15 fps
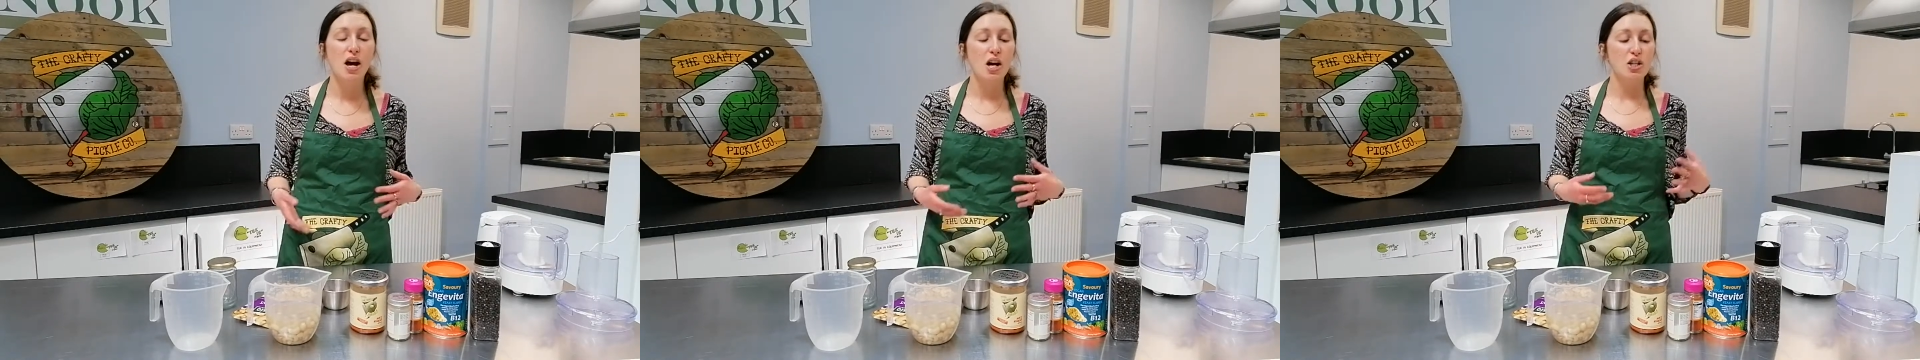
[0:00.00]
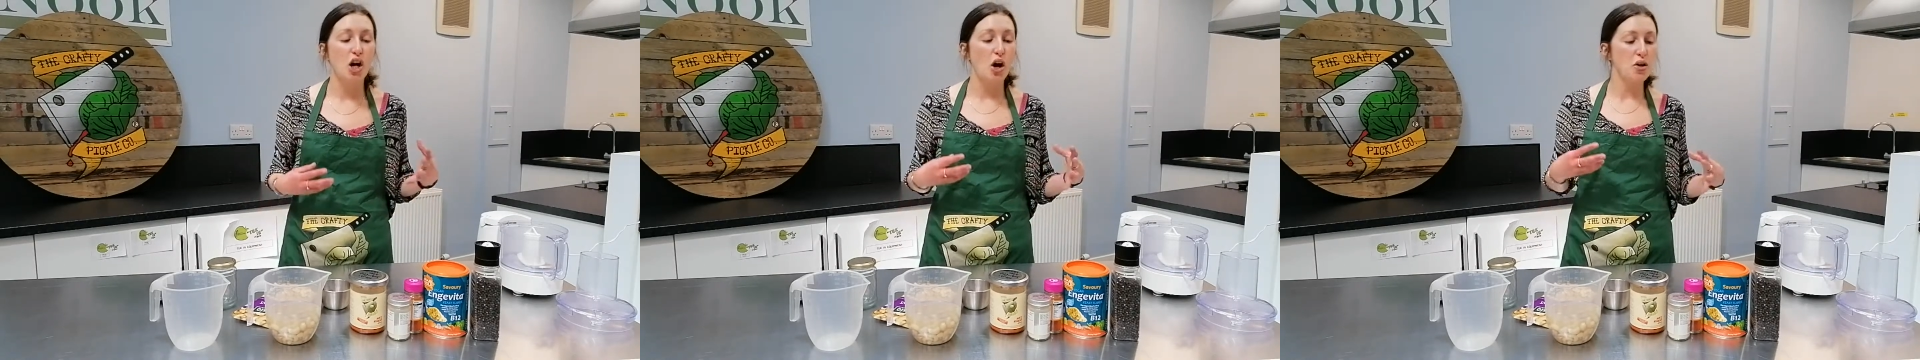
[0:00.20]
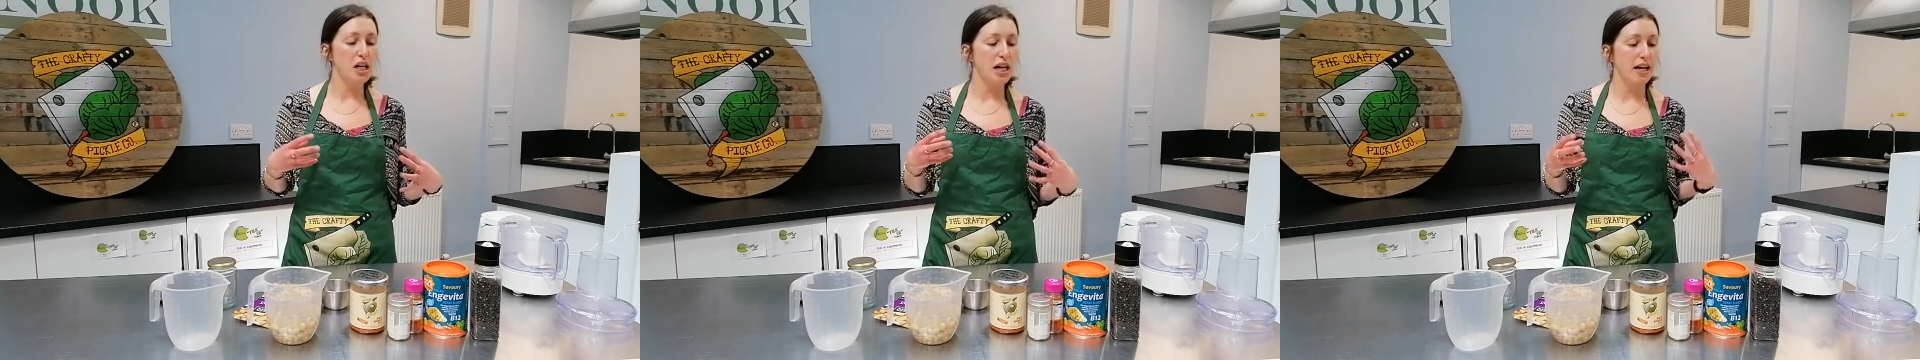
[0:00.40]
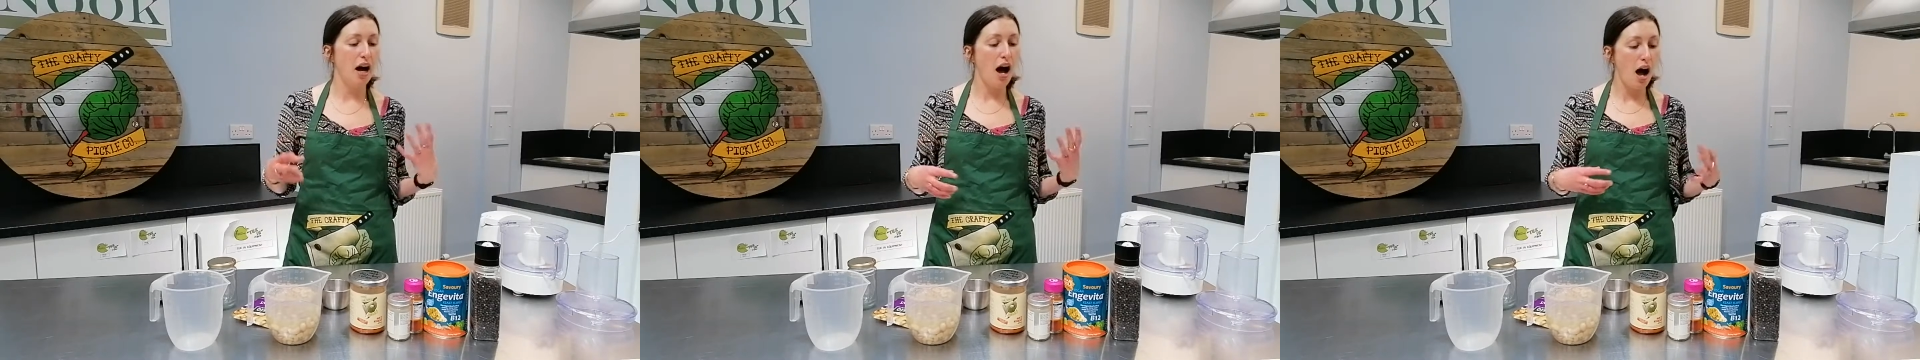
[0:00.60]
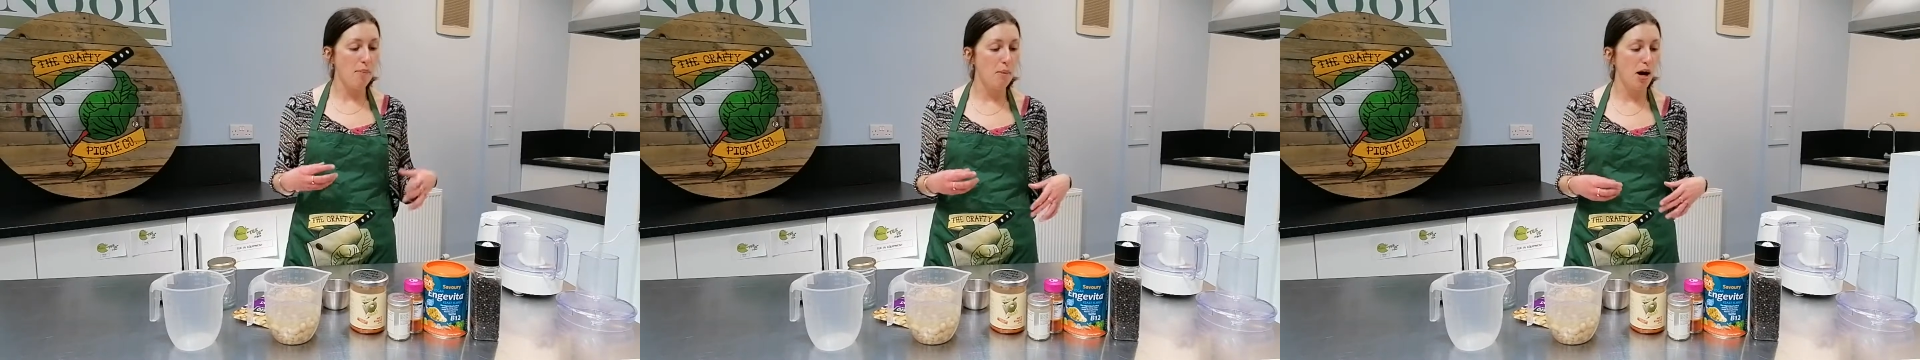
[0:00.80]
The only kind of
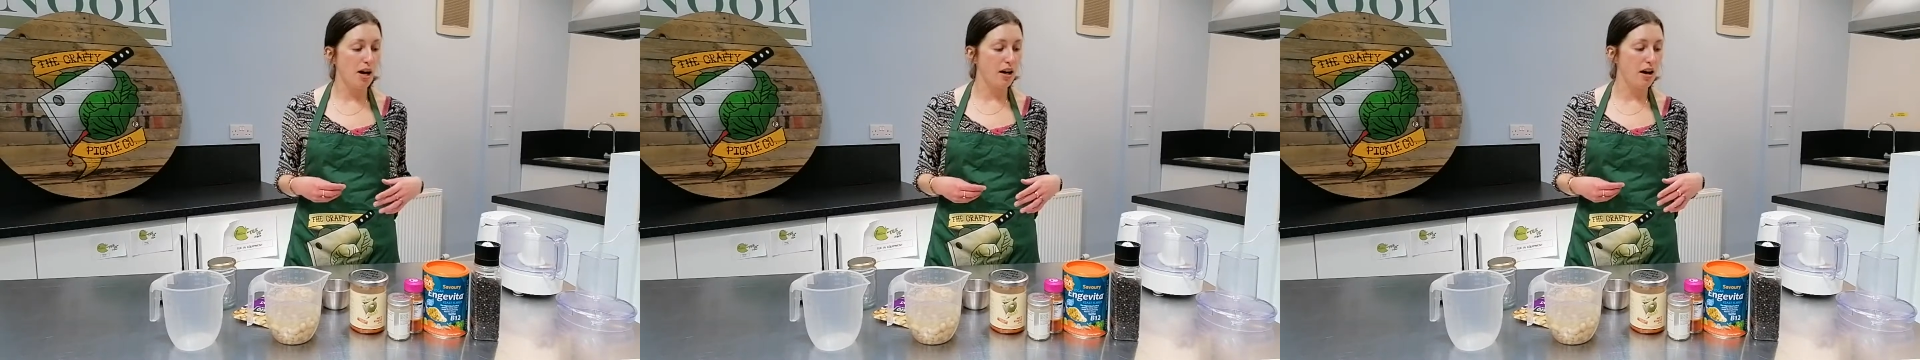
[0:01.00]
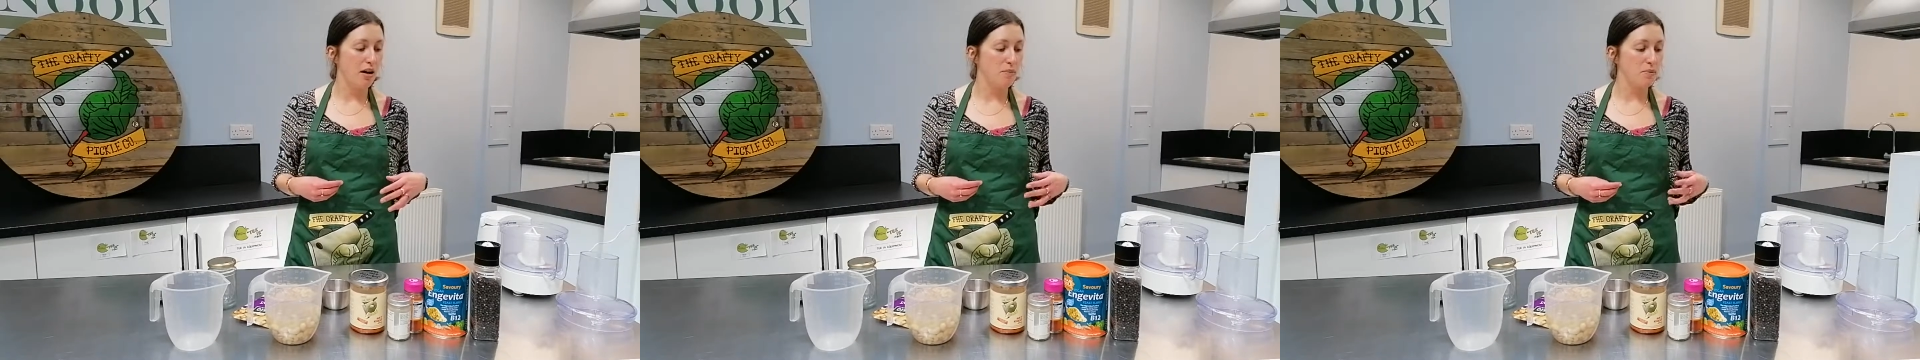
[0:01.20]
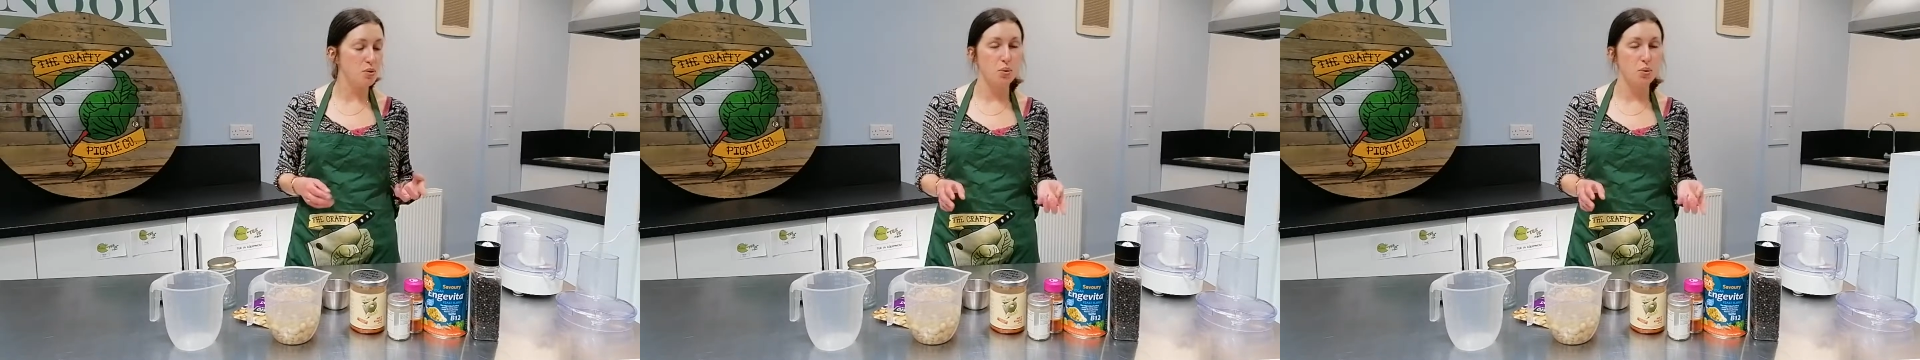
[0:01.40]
hard part comes